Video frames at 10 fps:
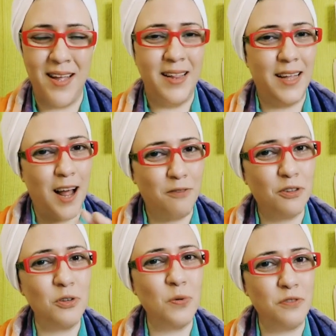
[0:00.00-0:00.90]
That after
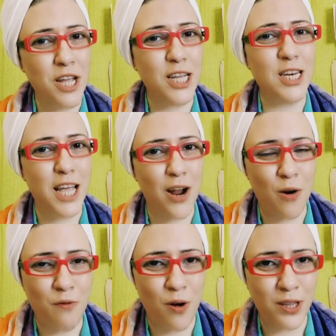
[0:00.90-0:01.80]
you've taken care
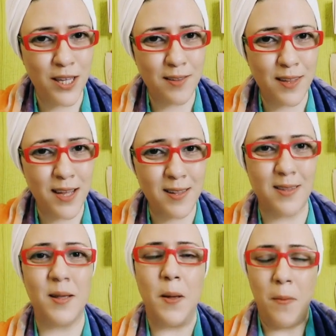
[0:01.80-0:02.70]
of all these
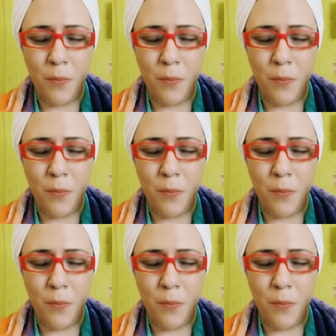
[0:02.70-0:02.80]
things,